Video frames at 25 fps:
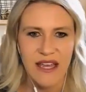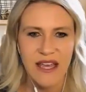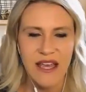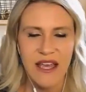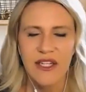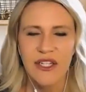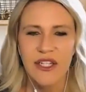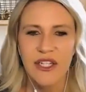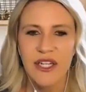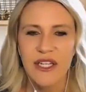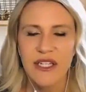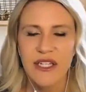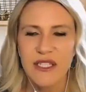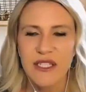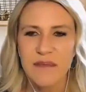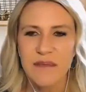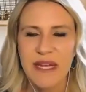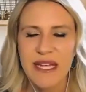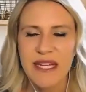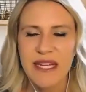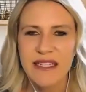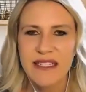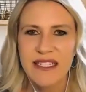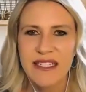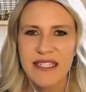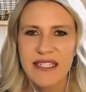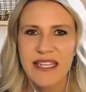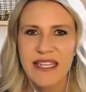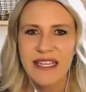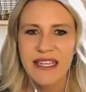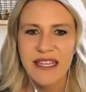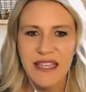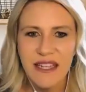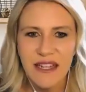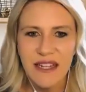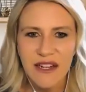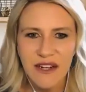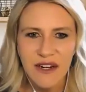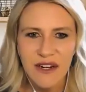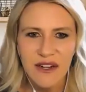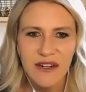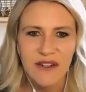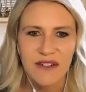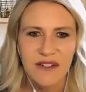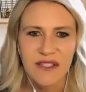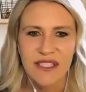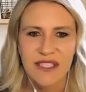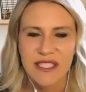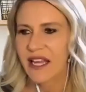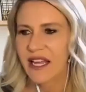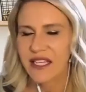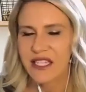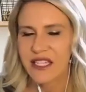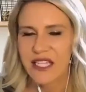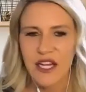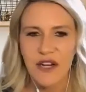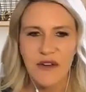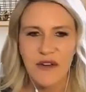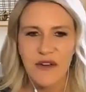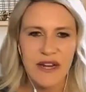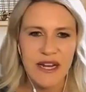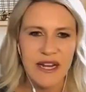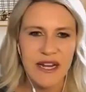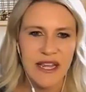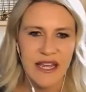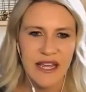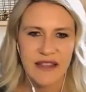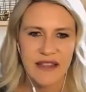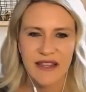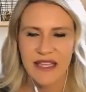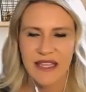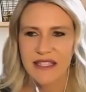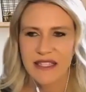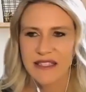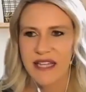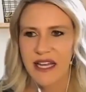She spent years continuing to get these